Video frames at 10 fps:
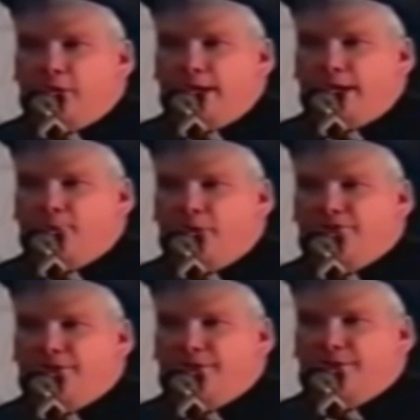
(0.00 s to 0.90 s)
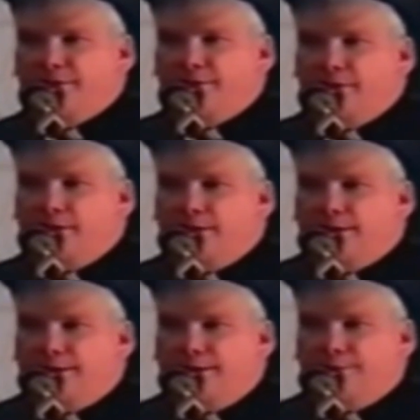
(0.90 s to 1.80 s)
But black budget
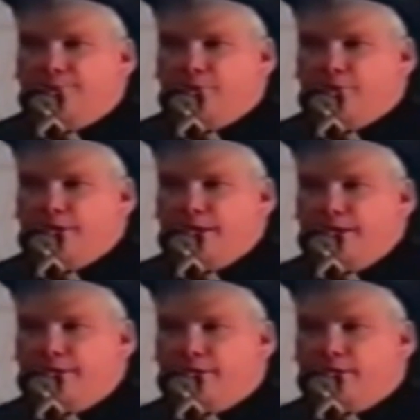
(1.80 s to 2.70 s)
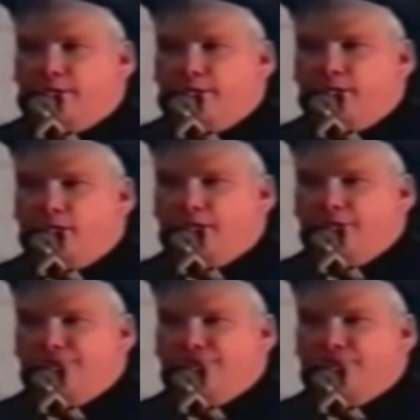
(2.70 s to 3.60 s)
uh, per year
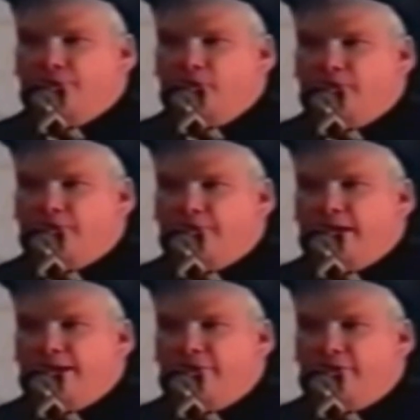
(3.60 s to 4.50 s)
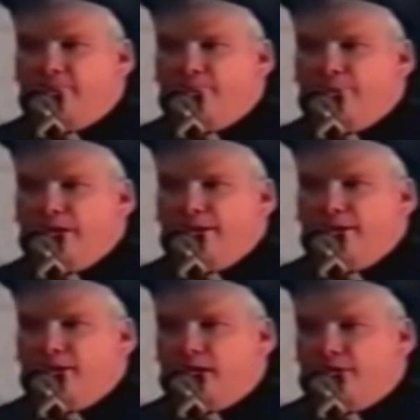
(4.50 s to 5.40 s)
garners over $500
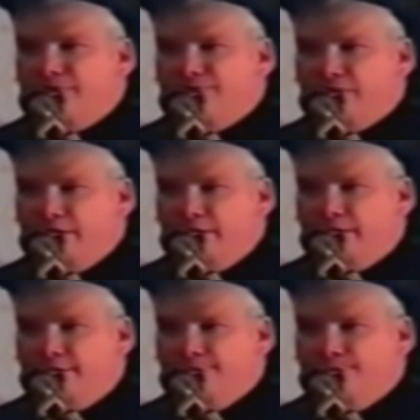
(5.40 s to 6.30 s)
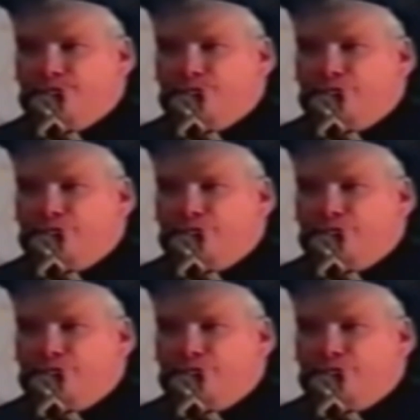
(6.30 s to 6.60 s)
billion a year.